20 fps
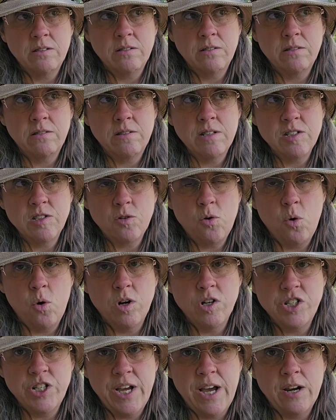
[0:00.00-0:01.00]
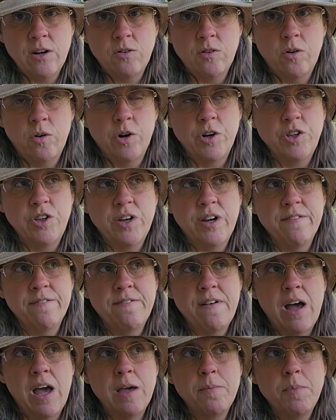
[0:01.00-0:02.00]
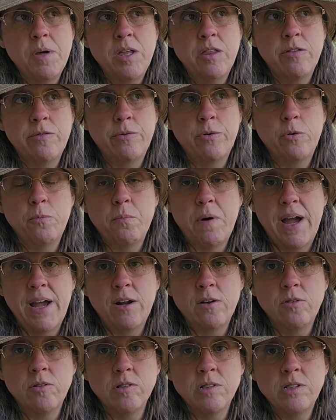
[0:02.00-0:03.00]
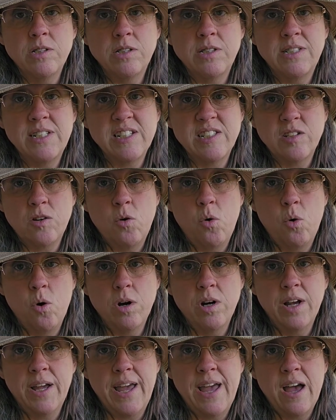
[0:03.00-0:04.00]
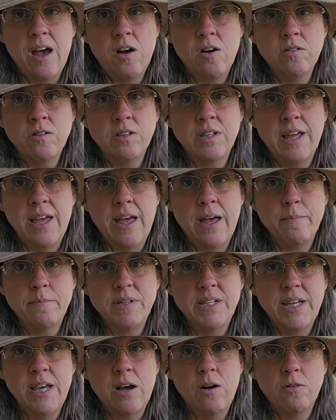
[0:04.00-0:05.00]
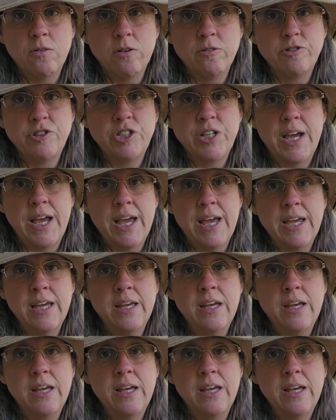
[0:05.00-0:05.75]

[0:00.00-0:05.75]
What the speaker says: Discord channel, or you can find me through Michael's Discord account, the MDL Crochet